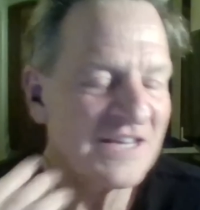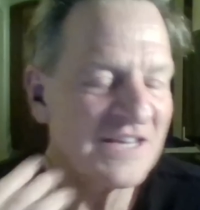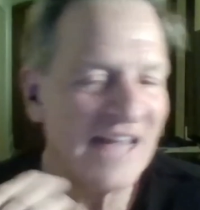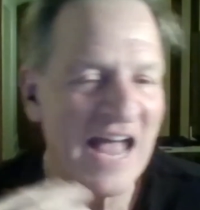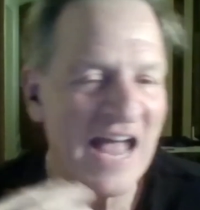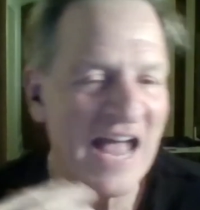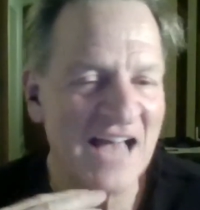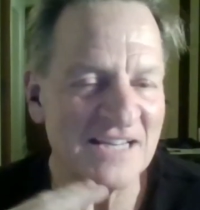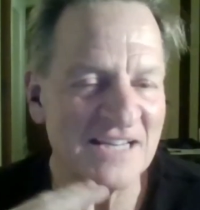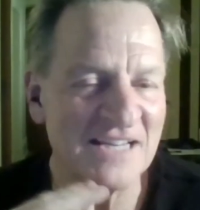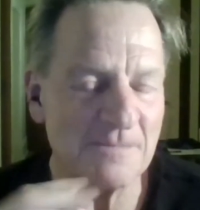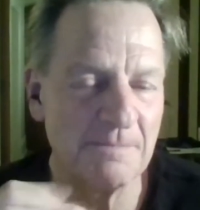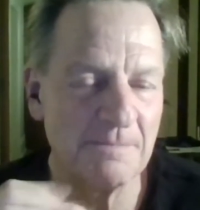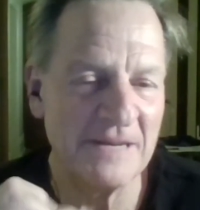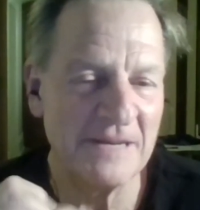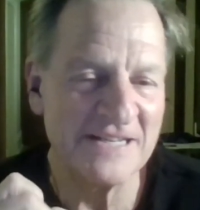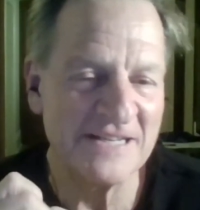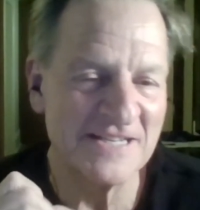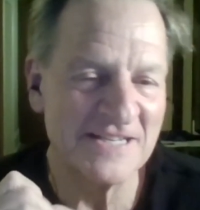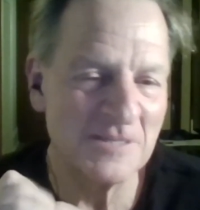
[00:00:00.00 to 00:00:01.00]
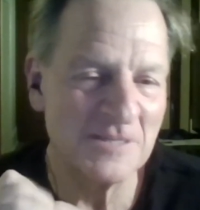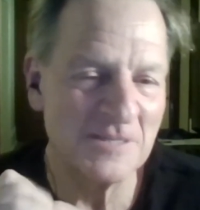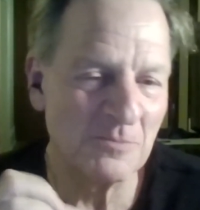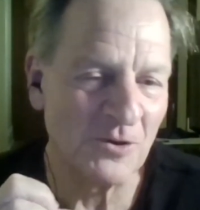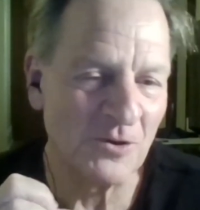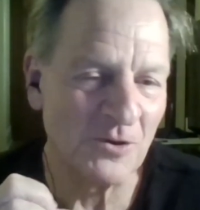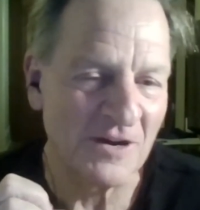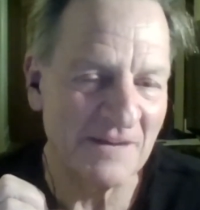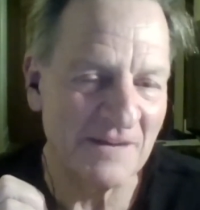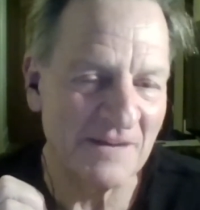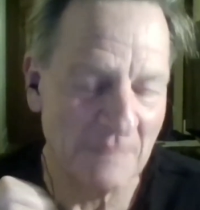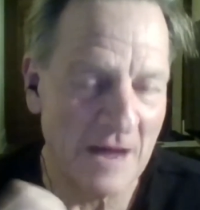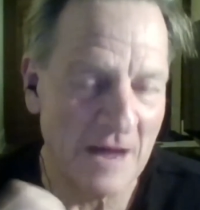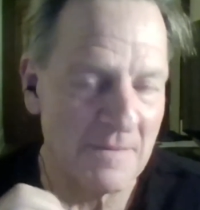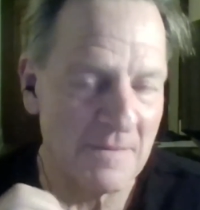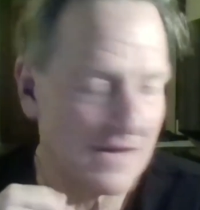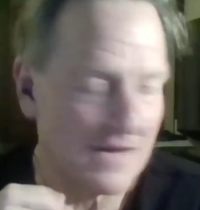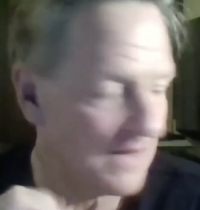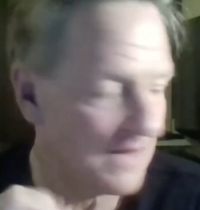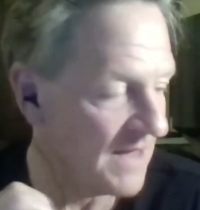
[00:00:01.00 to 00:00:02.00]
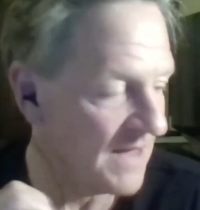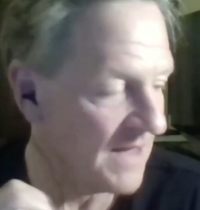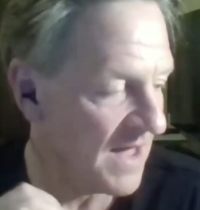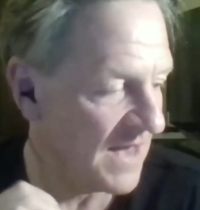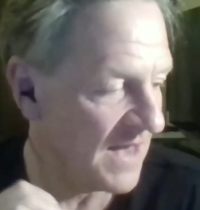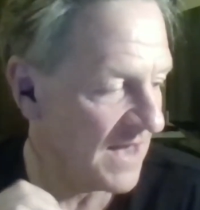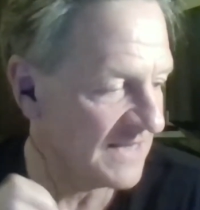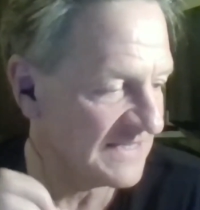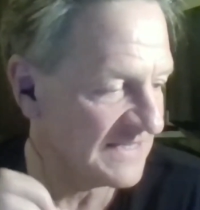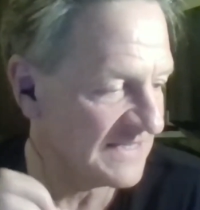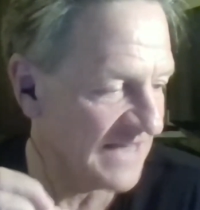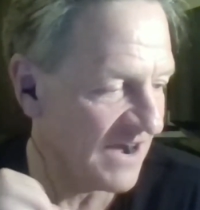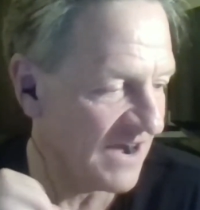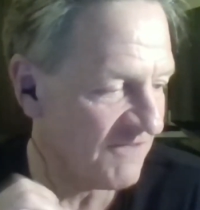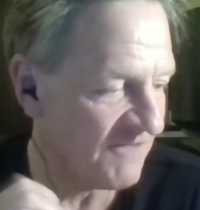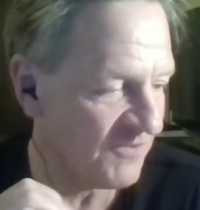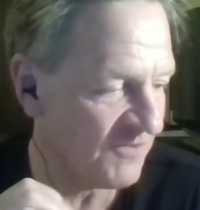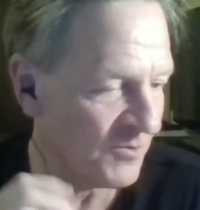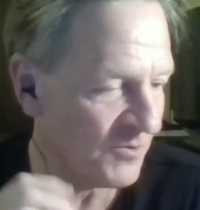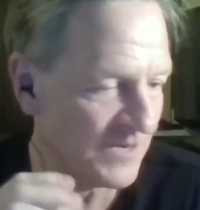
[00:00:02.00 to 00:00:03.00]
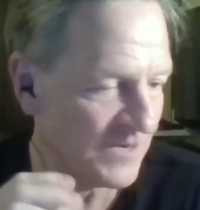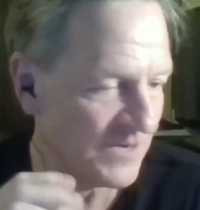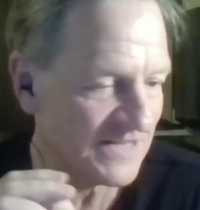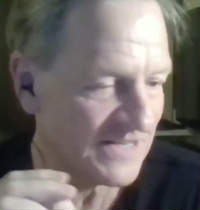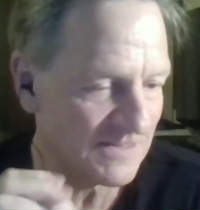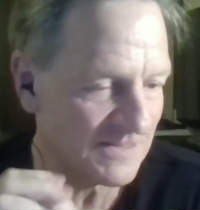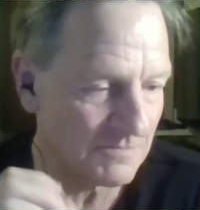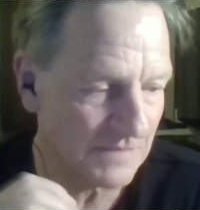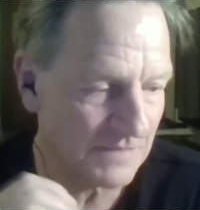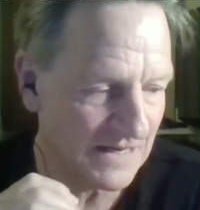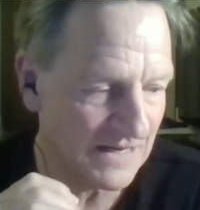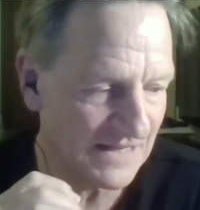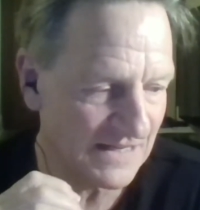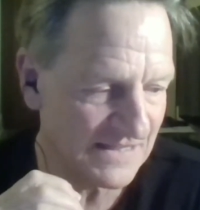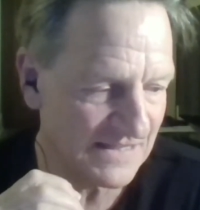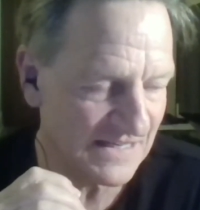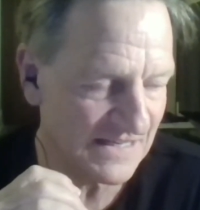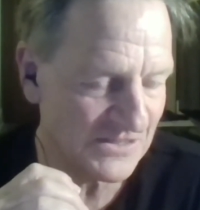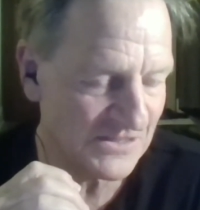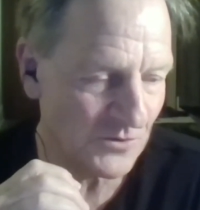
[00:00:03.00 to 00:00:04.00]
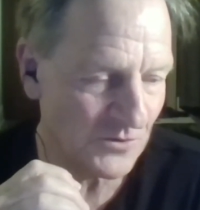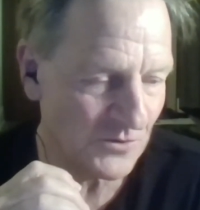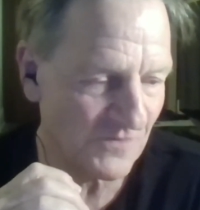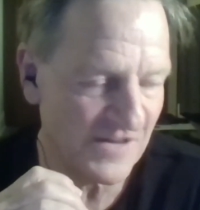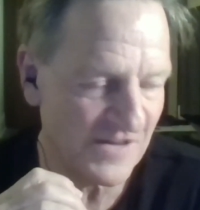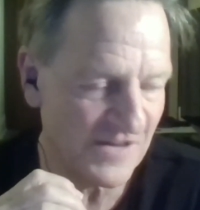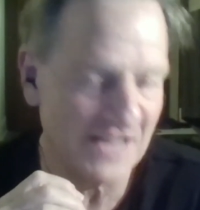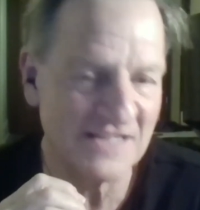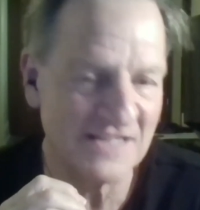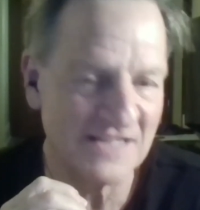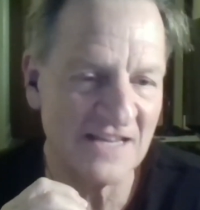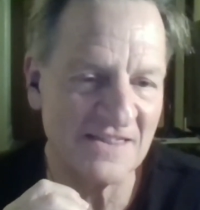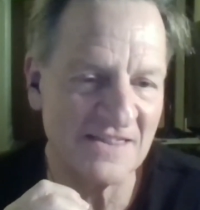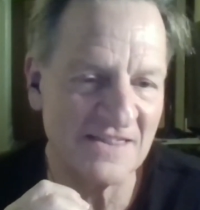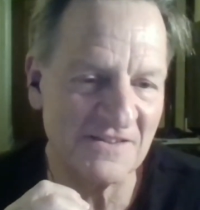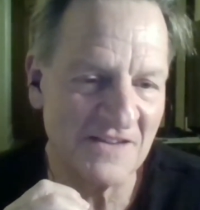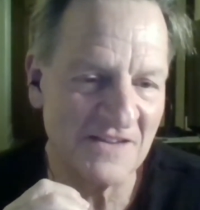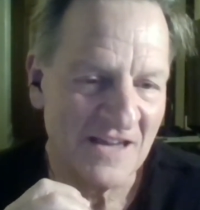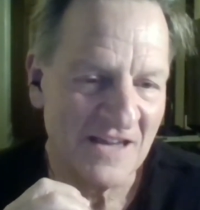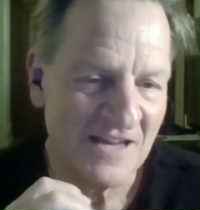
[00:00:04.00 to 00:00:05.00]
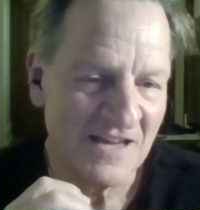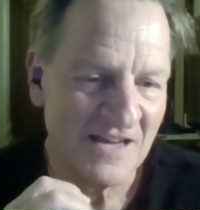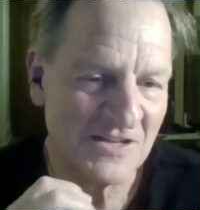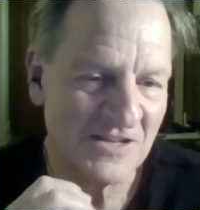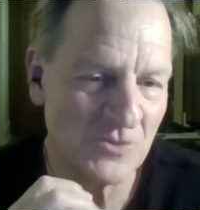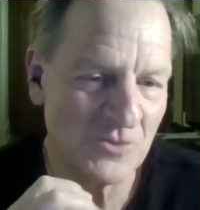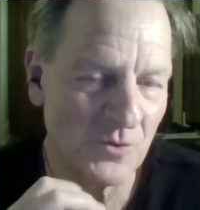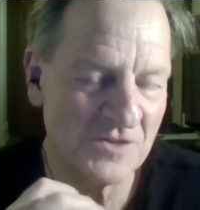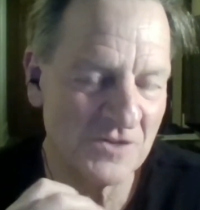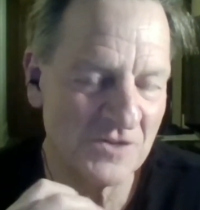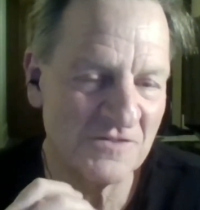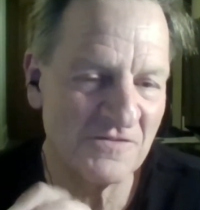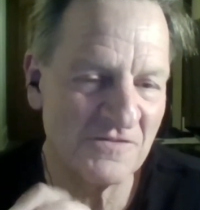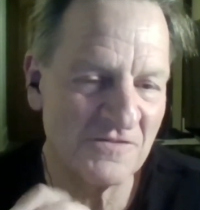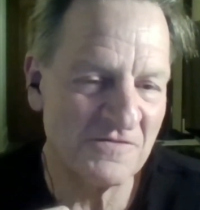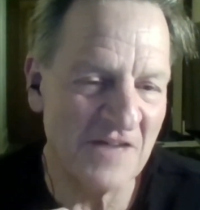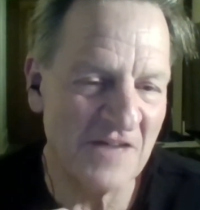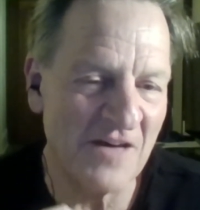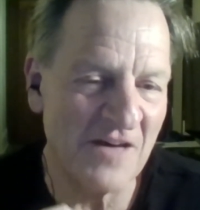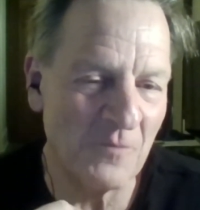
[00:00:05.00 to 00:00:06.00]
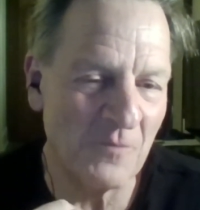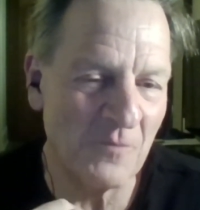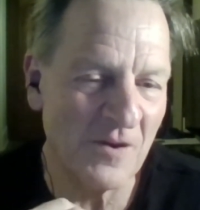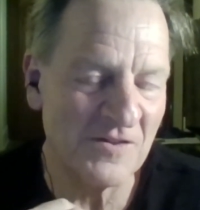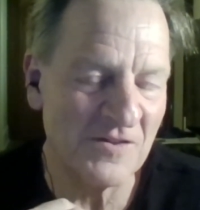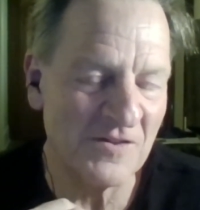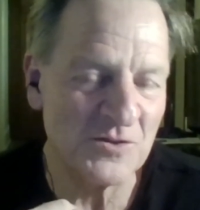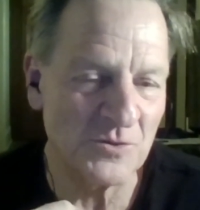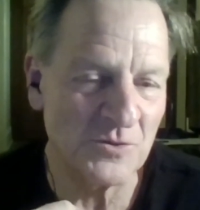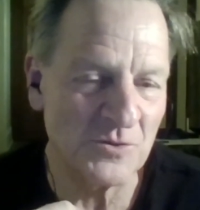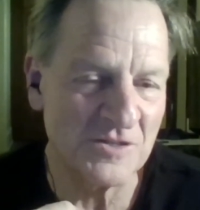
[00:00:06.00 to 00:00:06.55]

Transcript: it's the last piece in the book by me, and it's there for a reason, because it sort of hints at the source of one of the